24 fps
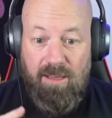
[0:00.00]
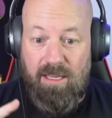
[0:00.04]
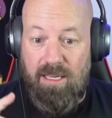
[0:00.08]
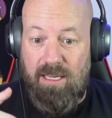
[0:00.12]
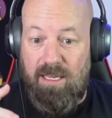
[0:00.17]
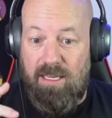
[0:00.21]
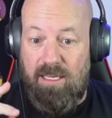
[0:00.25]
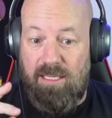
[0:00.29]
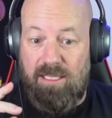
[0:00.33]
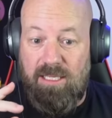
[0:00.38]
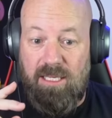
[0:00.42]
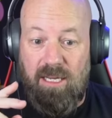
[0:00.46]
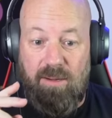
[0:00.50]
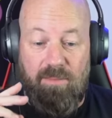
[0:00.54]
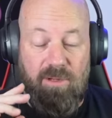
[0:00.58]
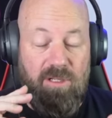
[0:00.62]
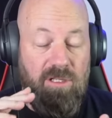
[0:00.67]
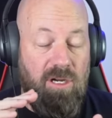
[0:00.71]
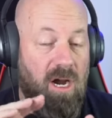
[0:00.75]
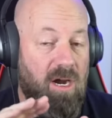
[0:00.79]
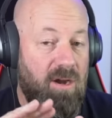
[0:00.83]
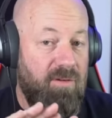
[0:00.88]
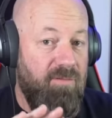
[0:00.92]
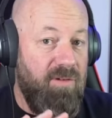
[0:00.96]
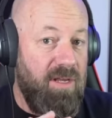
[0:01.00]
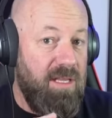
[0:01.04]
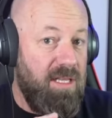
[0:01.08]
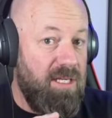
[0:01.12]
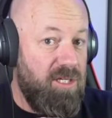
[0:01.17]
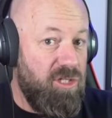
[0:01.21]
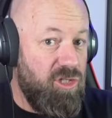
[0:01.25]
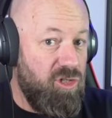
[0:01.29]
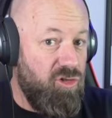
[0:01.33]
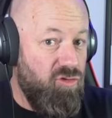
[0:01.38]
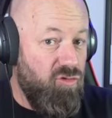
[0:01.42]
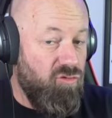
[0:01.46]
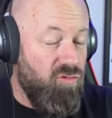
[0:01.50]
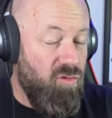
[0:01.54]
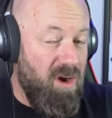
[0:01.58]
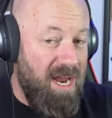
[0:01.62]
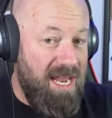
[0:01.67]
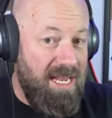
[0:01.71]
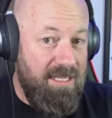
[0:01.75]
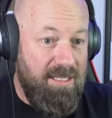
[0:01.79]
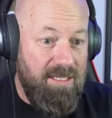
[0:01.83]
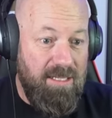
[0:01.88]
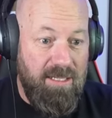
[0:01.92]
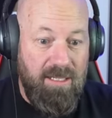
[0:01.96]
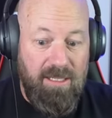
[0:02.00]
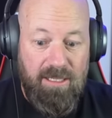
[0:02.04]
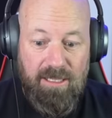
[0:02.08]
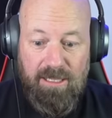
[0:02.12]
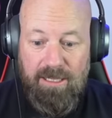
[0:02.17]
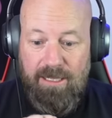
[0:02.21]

The cinematography looks great.